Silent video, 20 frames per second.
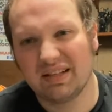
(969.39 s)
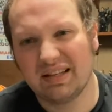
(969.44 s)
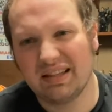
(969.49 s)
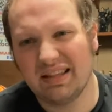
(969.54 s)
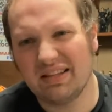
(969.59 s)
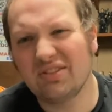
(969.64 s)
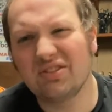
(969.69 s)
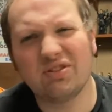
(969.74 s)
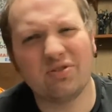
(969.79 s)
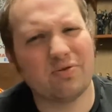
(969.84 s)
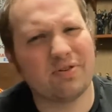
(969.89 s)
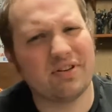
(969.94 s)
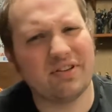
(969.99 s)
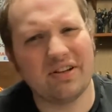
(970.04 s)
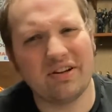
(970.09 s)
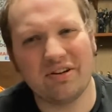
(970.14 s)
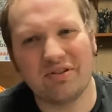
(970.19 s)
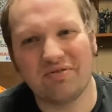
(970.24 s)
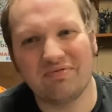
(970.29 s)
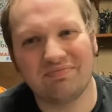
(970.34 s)
The story,
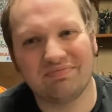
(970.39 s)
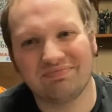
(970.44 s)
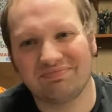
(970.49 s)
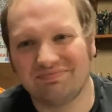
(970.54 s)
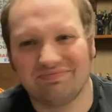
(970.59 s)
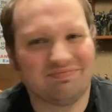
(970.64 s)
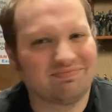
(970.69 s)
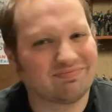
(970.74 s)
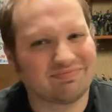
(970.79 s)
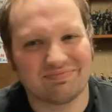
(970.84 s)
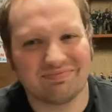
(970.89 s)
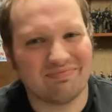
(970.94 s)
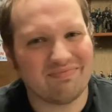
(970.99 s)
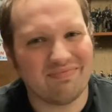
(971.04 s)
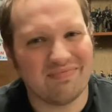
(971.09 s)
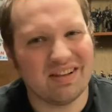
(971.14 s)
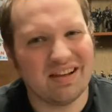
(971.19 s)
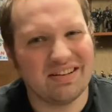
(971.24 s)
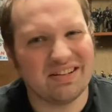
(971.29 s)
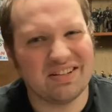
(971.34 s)
though,
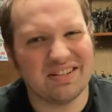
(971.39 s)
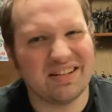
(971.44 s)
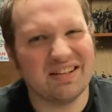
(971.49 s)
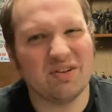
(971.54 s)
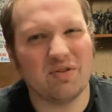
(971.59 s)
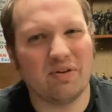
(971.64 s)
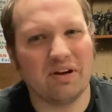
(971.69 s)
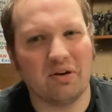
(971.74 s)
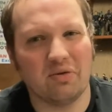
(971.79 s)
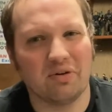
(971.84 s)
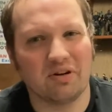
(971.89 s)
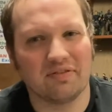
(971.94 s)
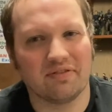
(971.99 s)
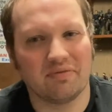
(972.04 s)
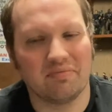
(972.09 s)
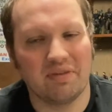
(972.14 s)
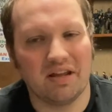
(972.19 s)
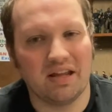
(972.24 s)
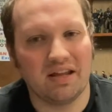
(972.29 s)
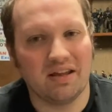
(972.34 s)
it just didn't quite work for
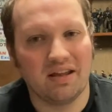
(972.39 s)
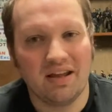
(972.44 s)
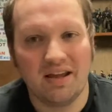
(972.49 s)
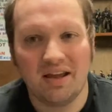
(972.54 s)
me.